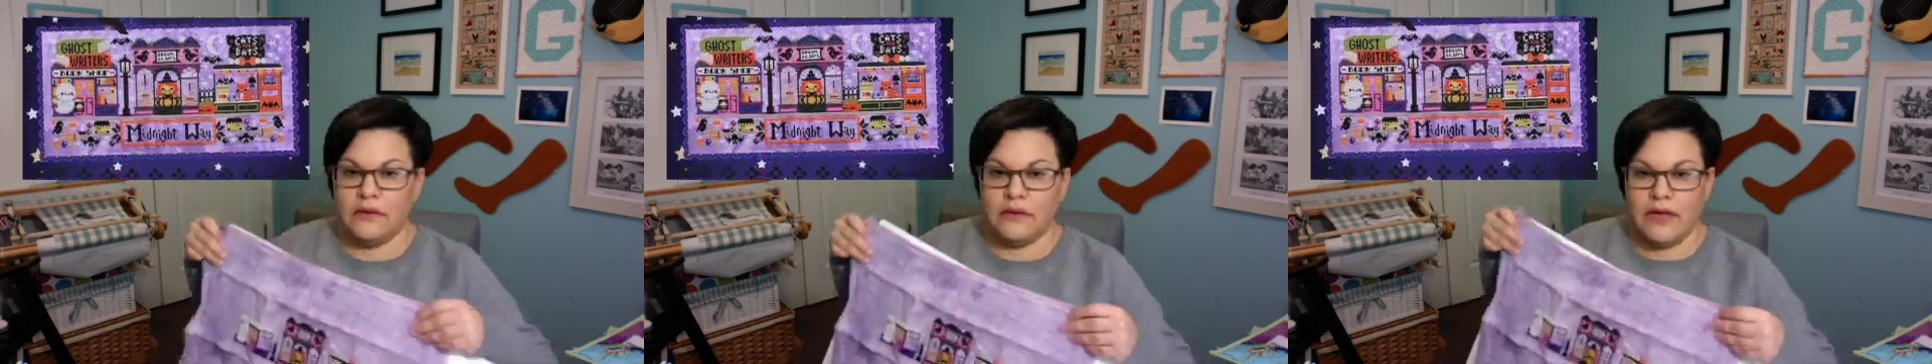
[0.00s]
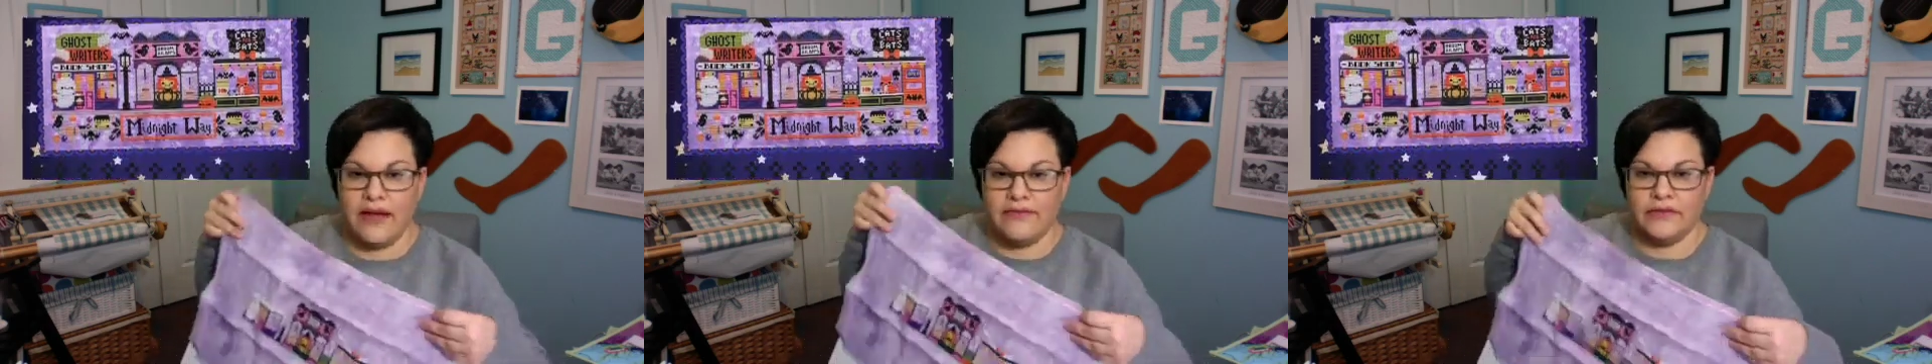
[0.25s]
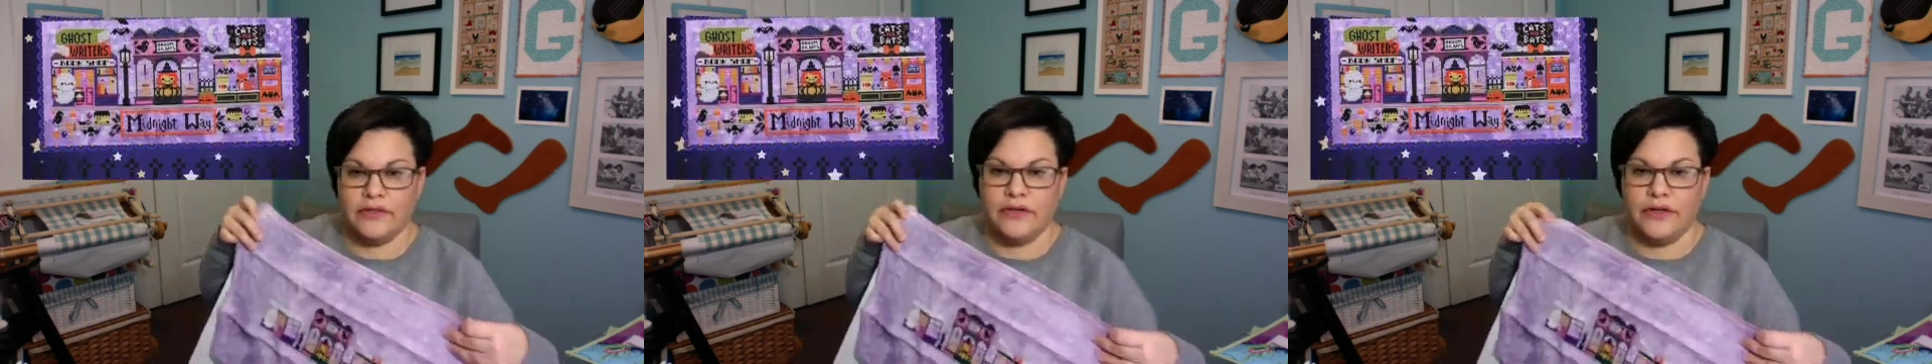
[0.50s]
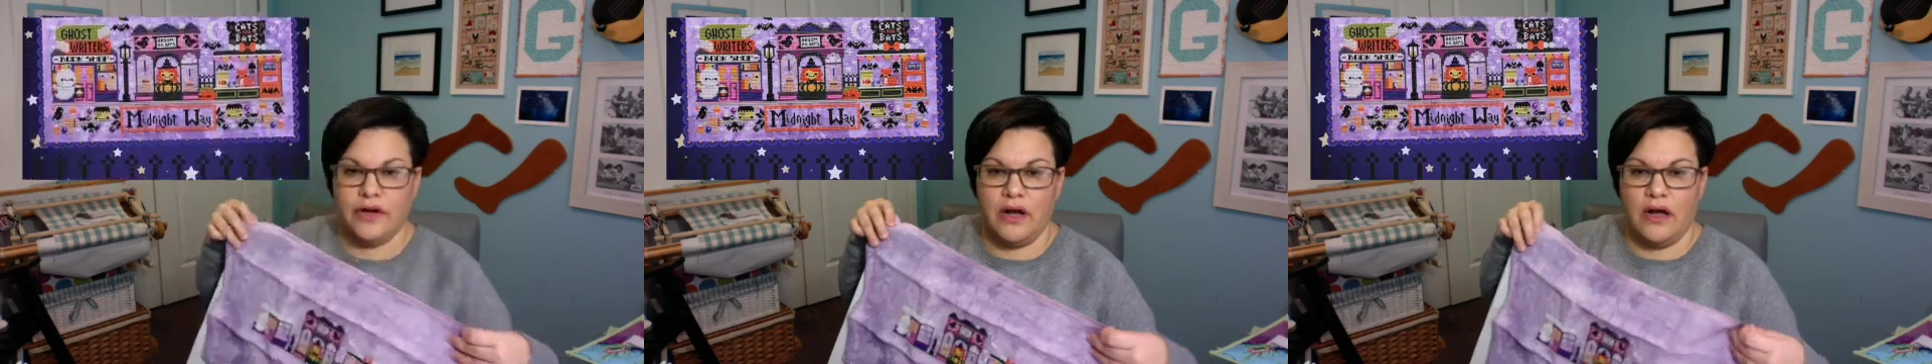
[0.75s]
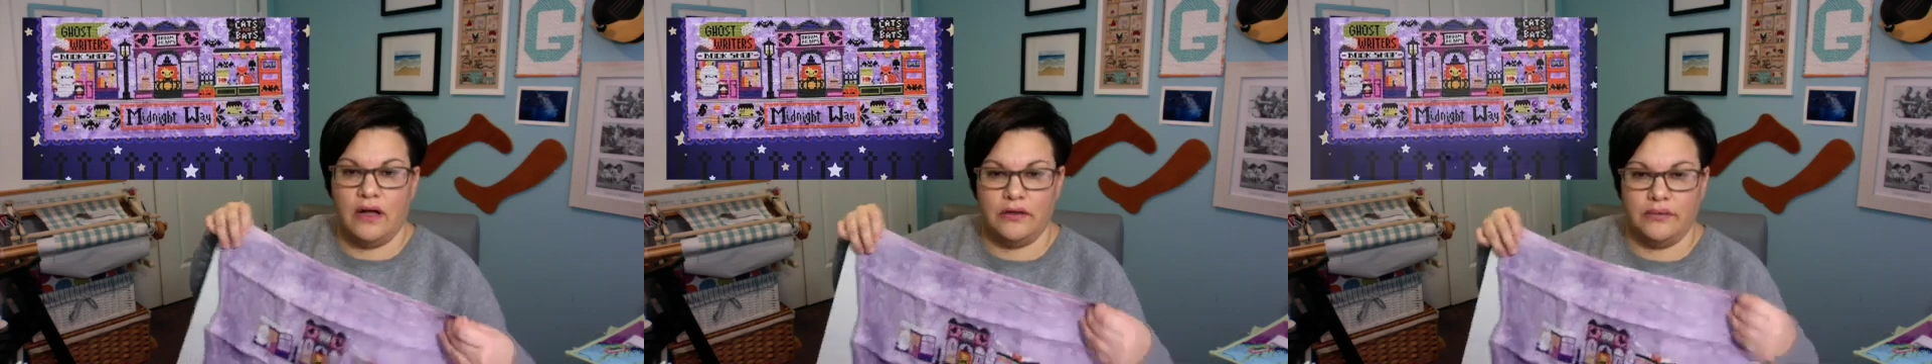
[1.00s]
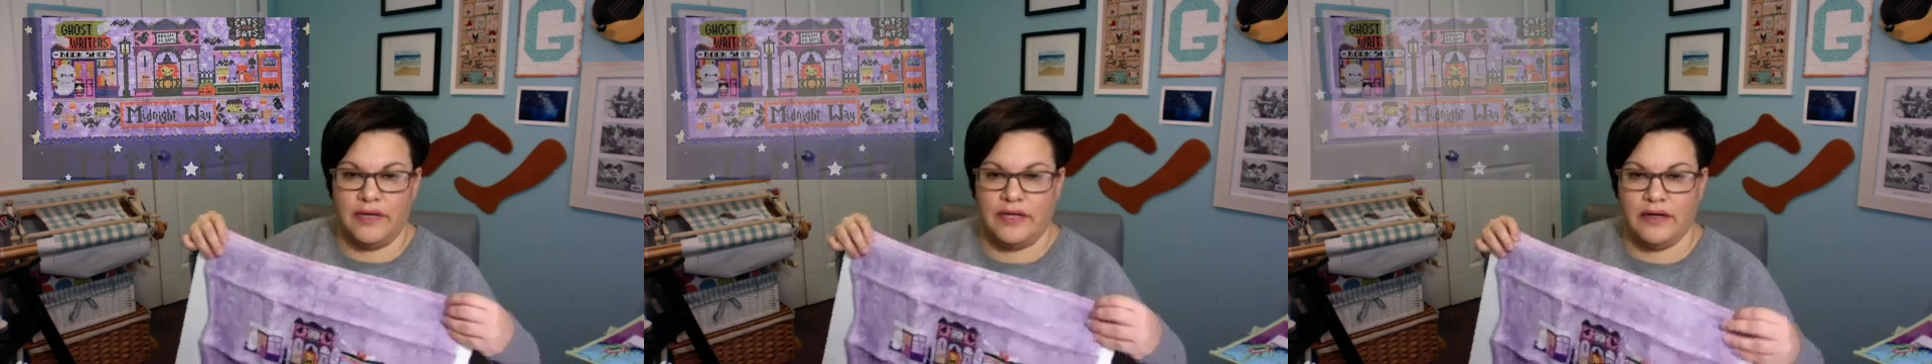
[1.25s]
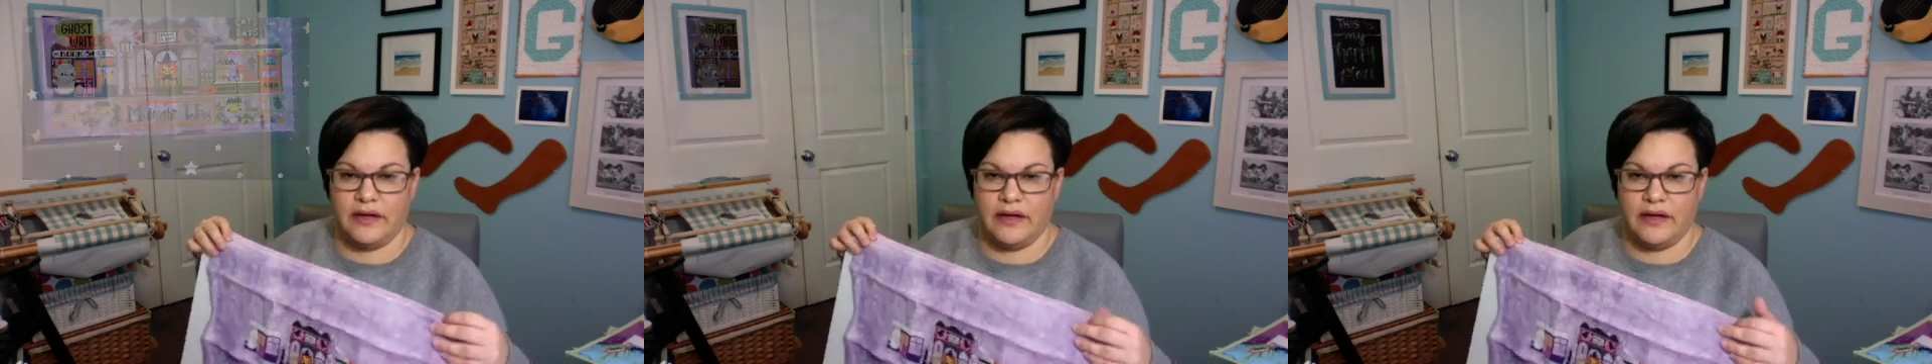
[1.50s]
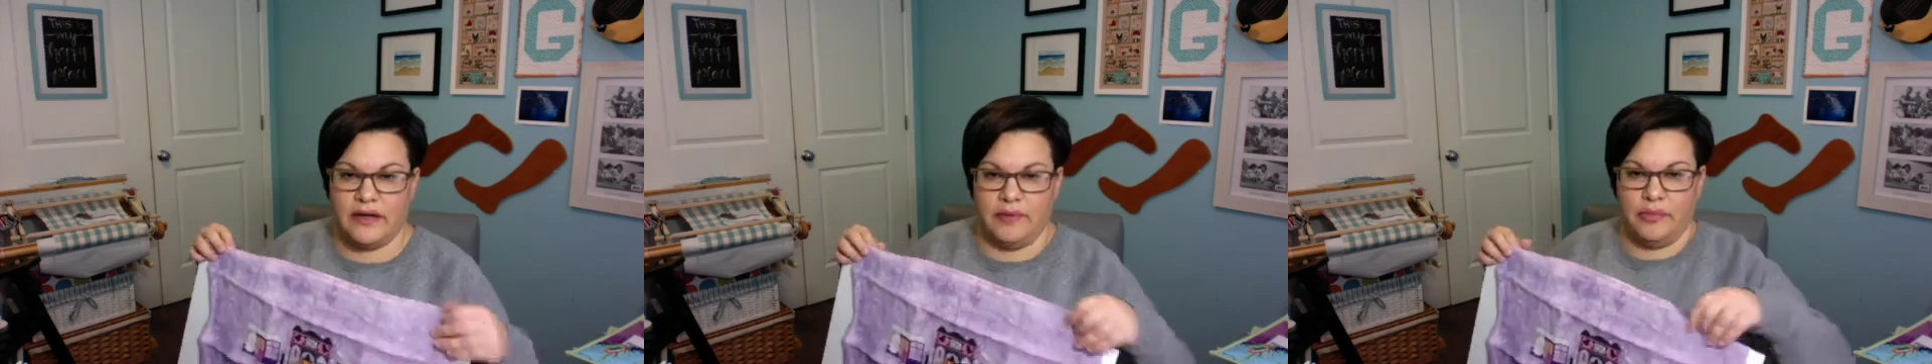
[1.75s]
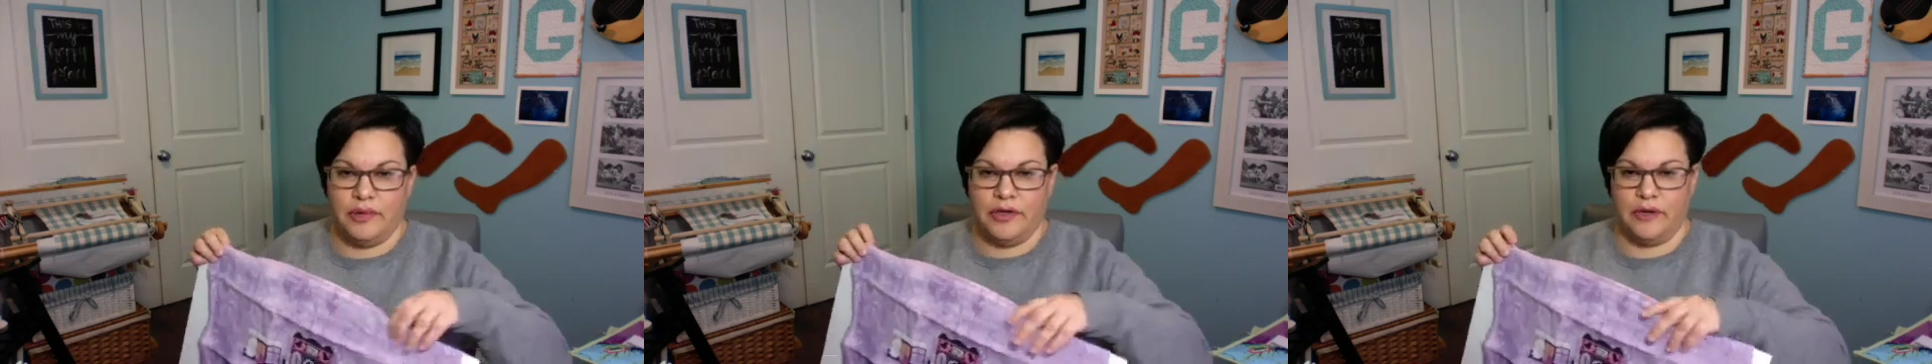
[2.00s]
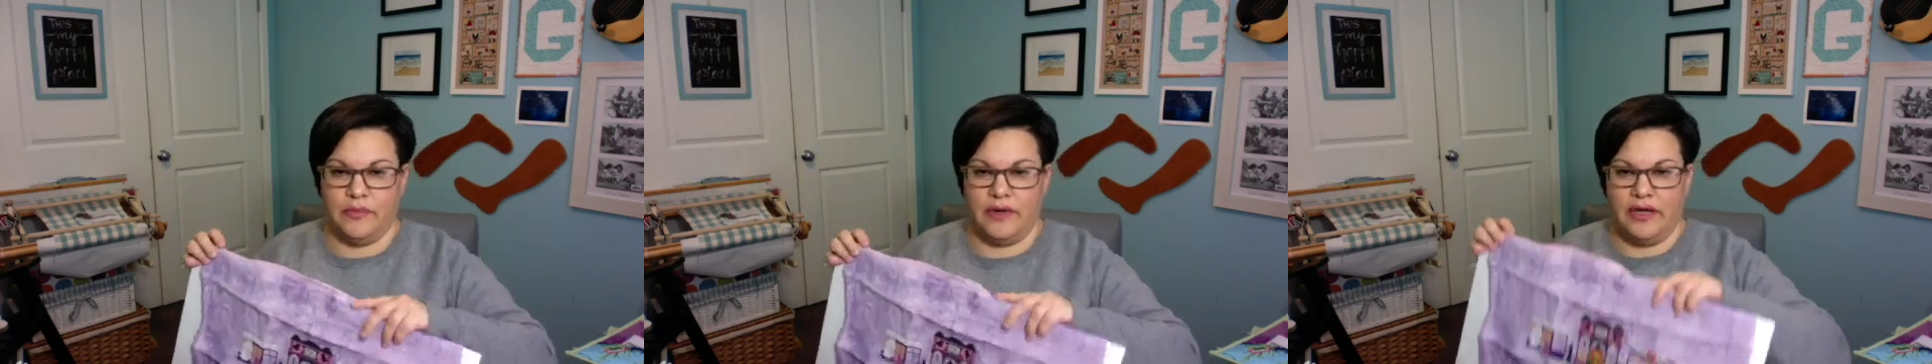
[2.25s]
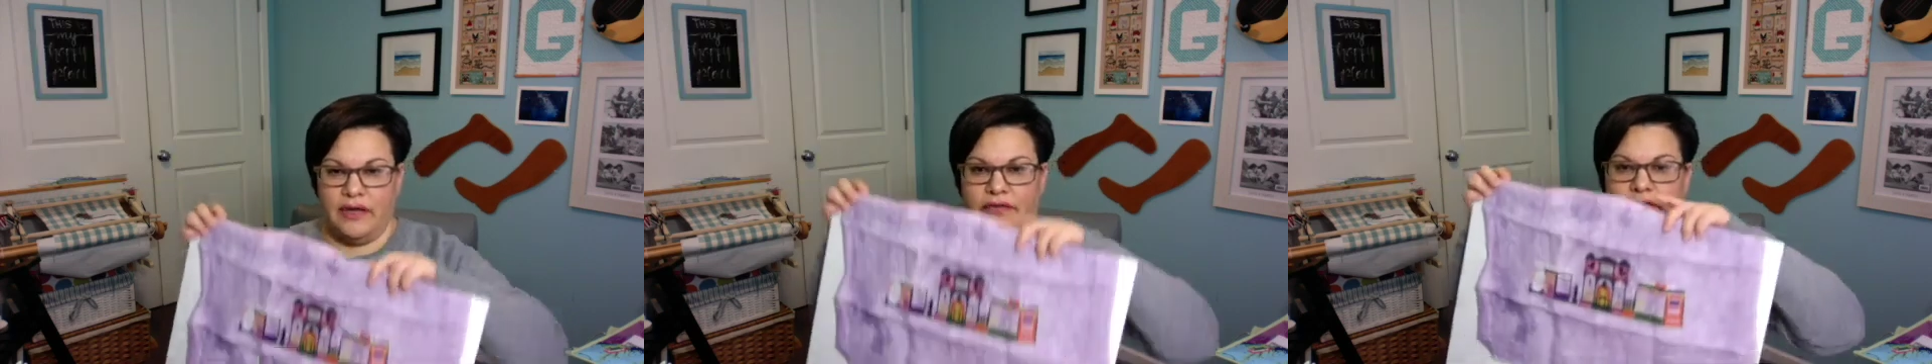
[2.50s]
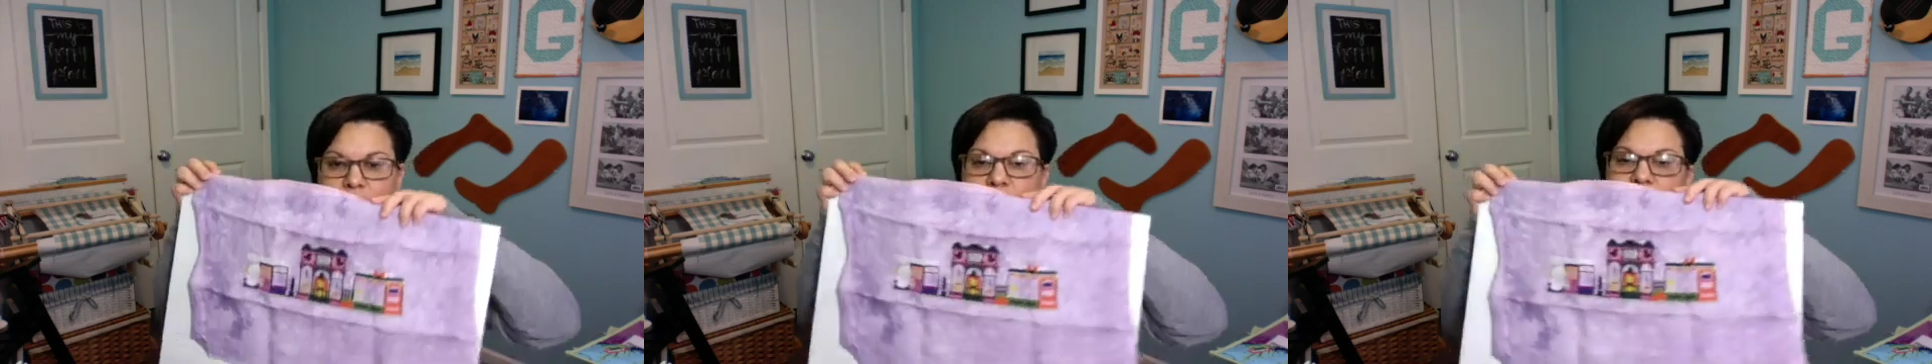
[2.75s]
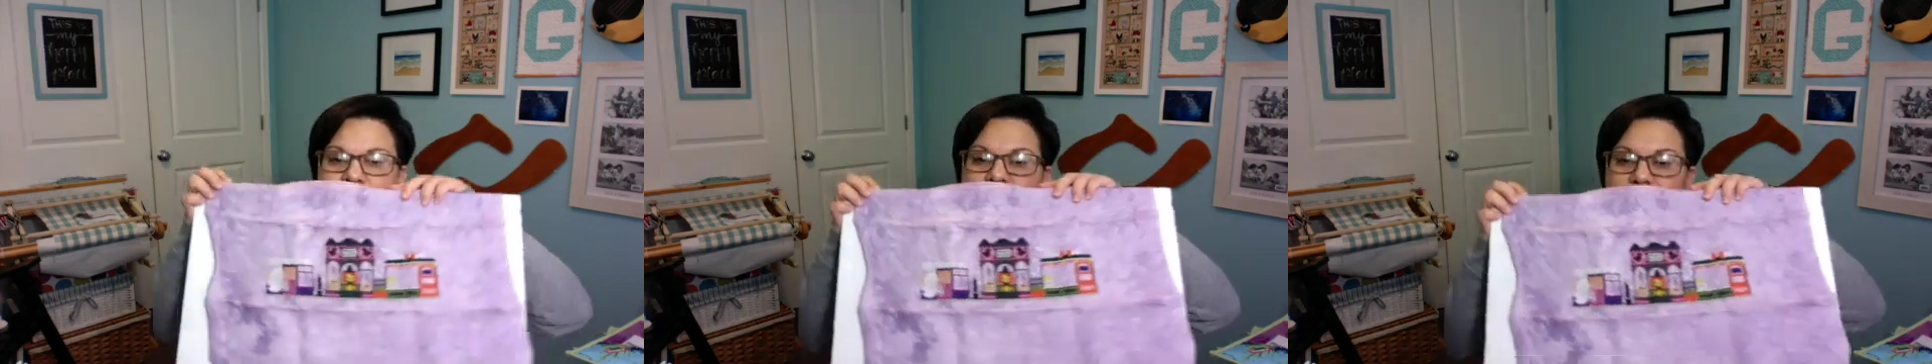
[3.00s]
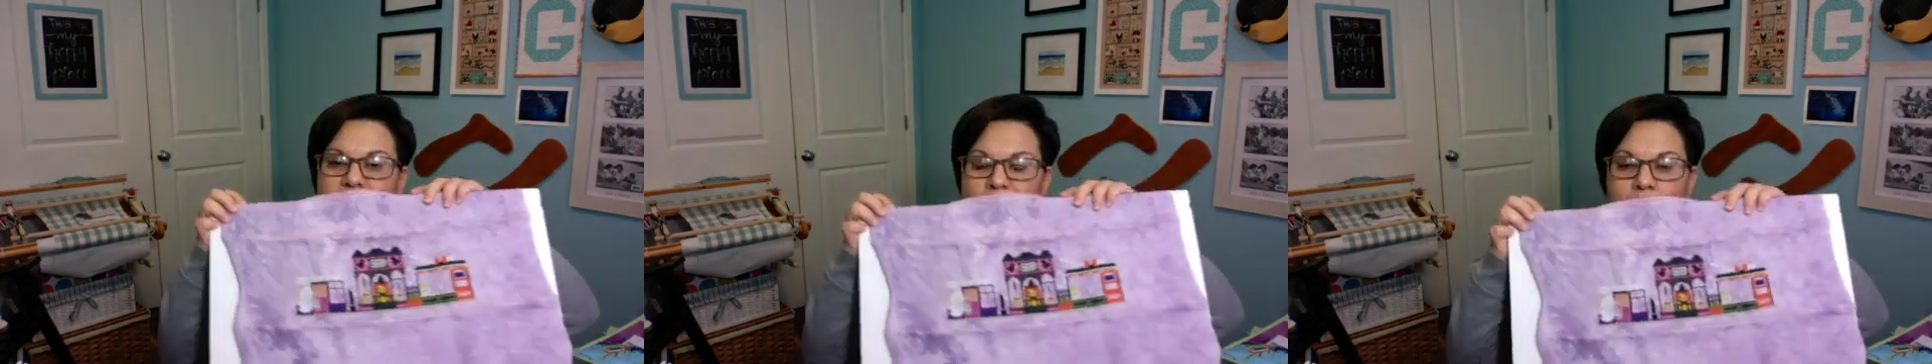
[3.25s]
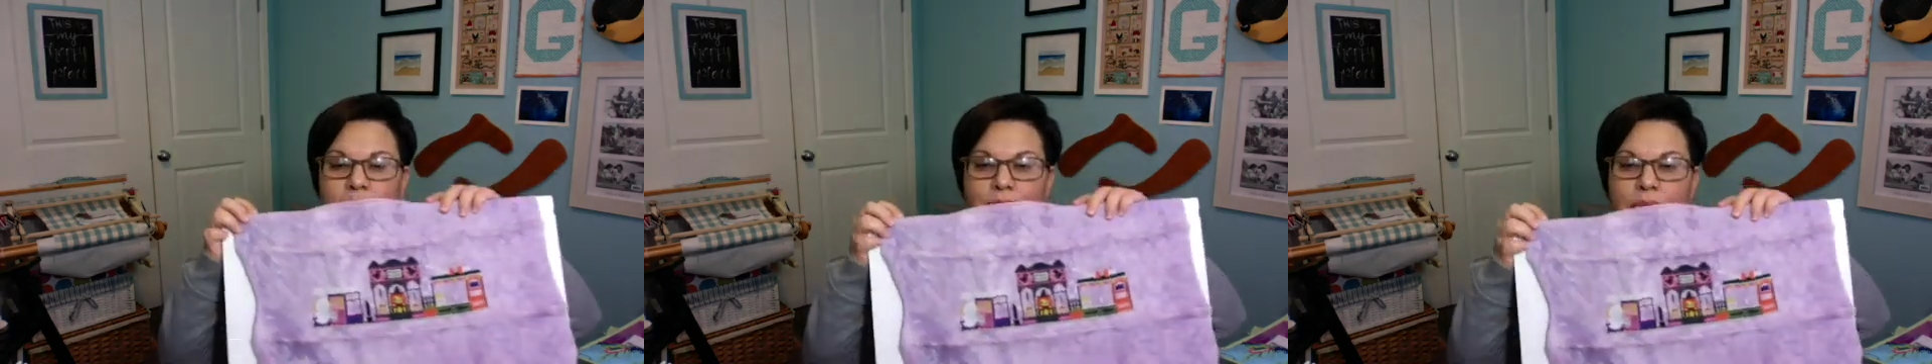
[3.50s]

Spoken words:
After Halloween, I put it away for the season,